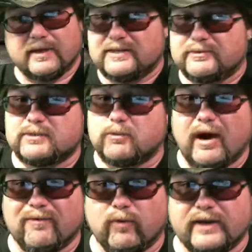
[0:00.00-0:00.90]
That's the reason
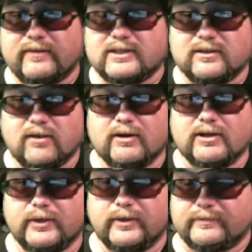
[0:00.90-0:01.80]
why I've waited this long to
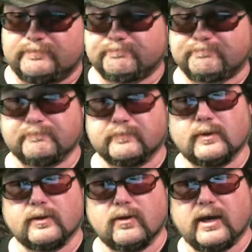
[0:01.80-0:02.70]
do it.
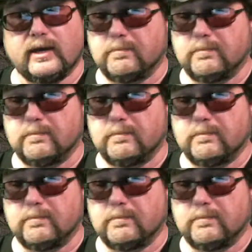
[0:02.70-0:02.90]
Okay?